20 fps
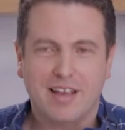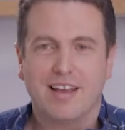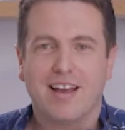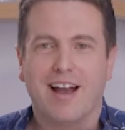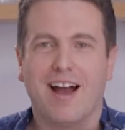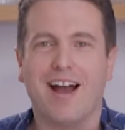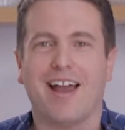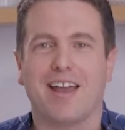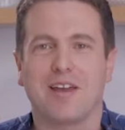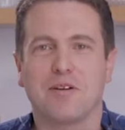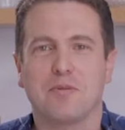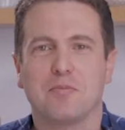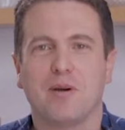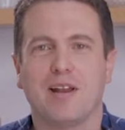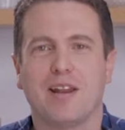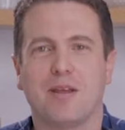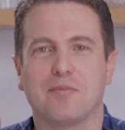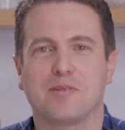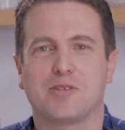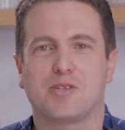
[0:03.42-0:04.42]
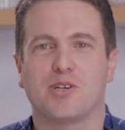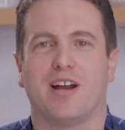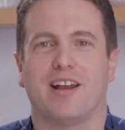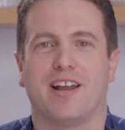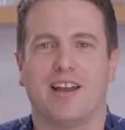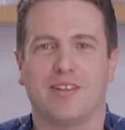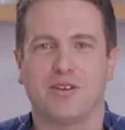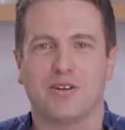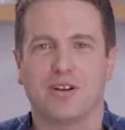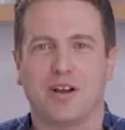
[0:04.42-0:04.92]
Hi, my name is John
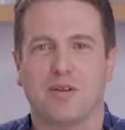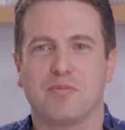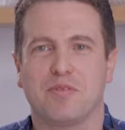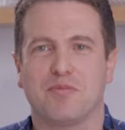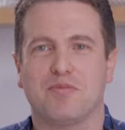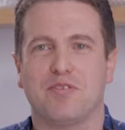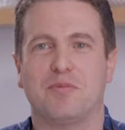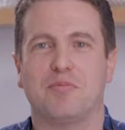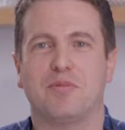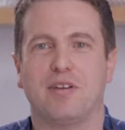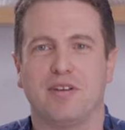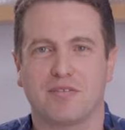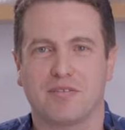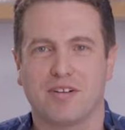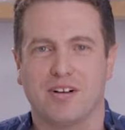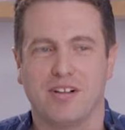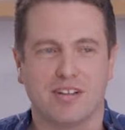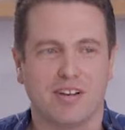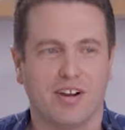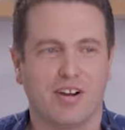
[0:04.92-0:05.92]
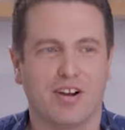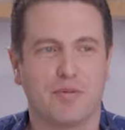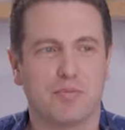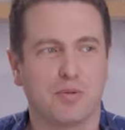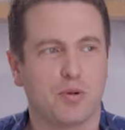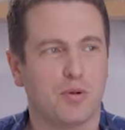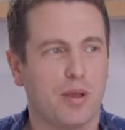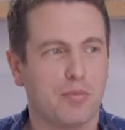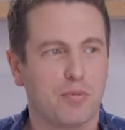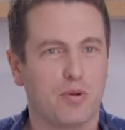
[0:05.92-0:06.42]
Adler. I'm the VP of Culinary at
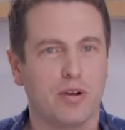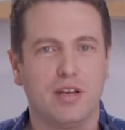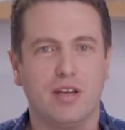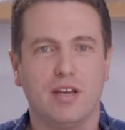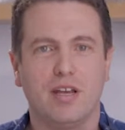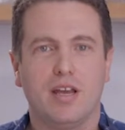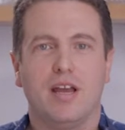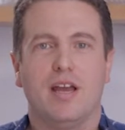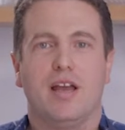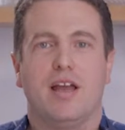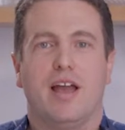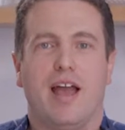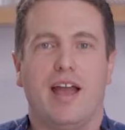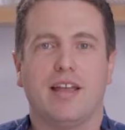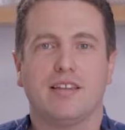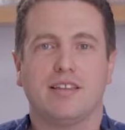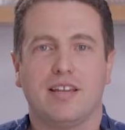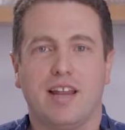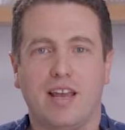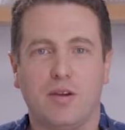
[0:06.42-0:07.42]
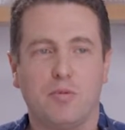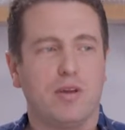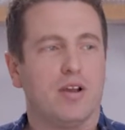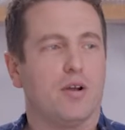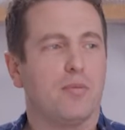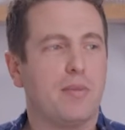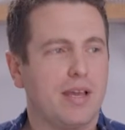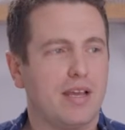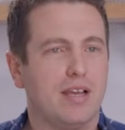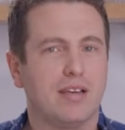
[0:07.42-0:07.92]
Blue Apron, and today we
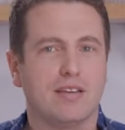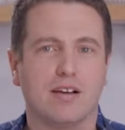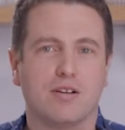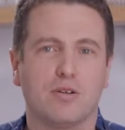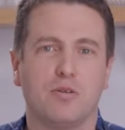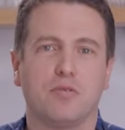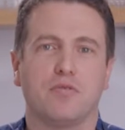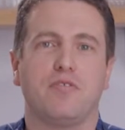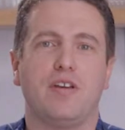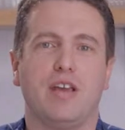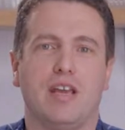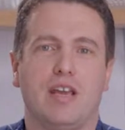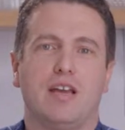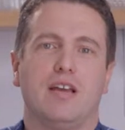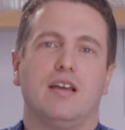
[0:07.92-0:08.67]
are making duck confit.